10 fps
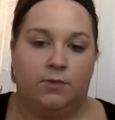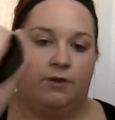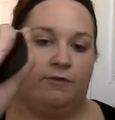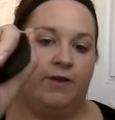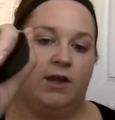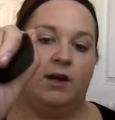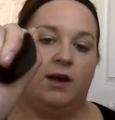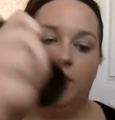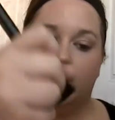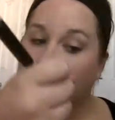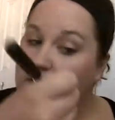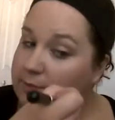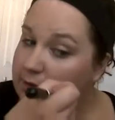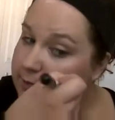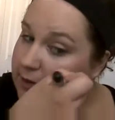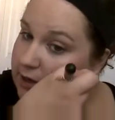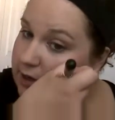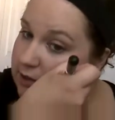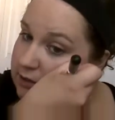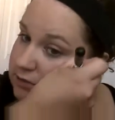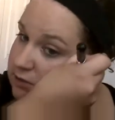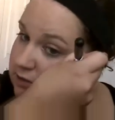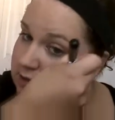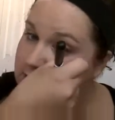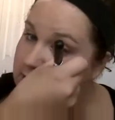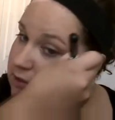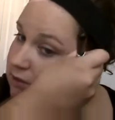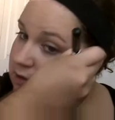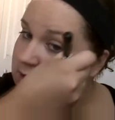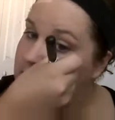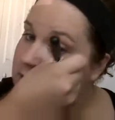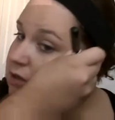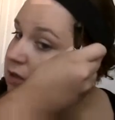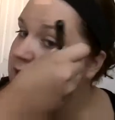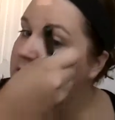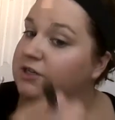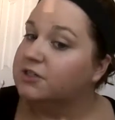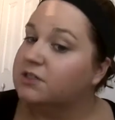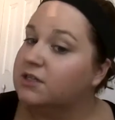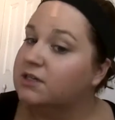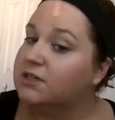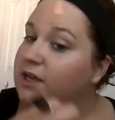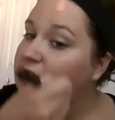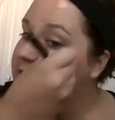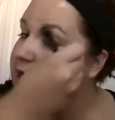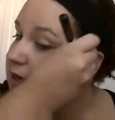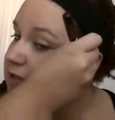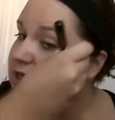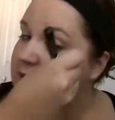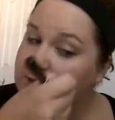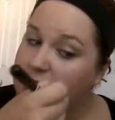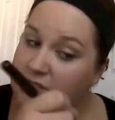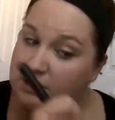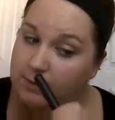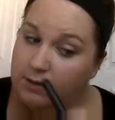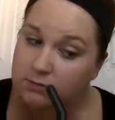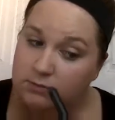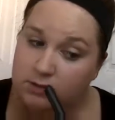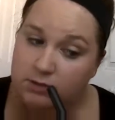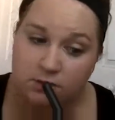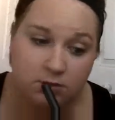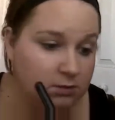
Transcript: So fan it out, get a little bit of product, and then you're just going to take it right on top of the cheekbones.